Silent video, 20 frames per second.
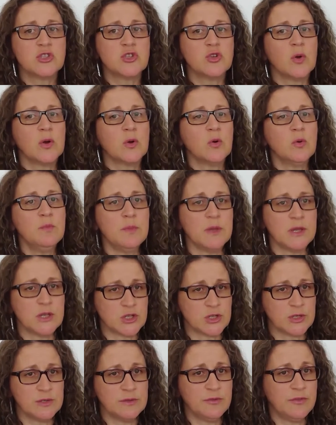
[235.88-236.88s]
you a
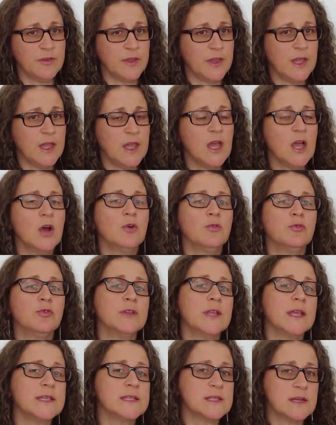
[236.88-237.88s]
commission fee for
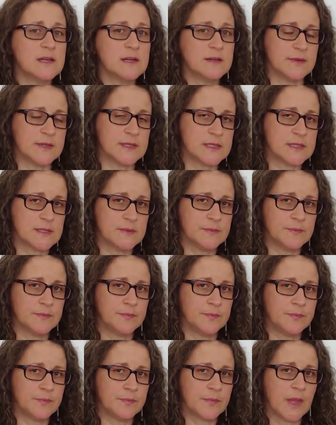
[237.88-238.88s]
their service.
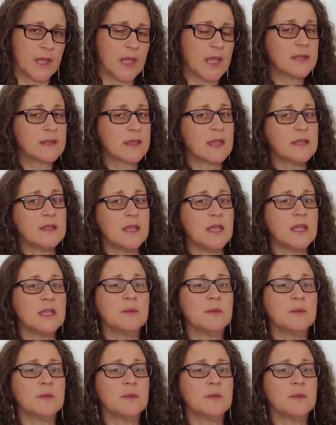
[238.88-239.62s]
It can either